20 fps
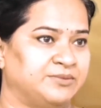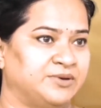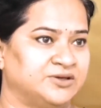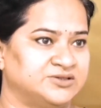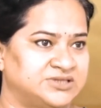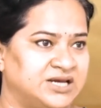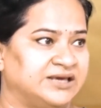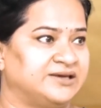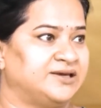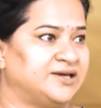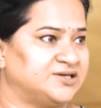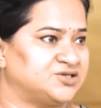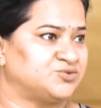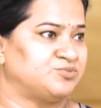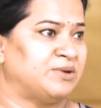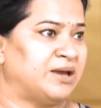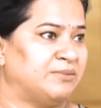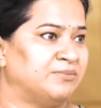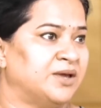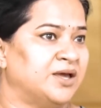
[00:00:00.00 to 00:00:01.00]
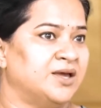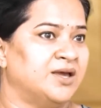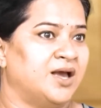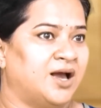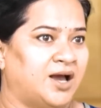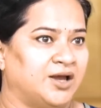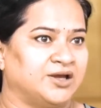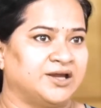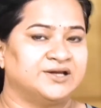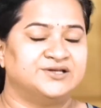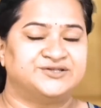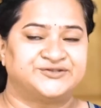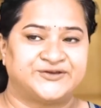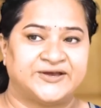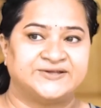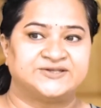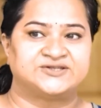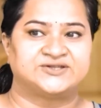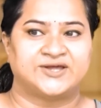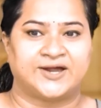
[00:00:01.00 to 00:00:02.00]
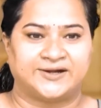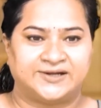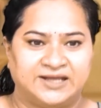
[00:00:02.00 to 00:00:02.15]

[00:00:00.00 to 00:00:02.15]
He's like, yes, ma'am, I can sense that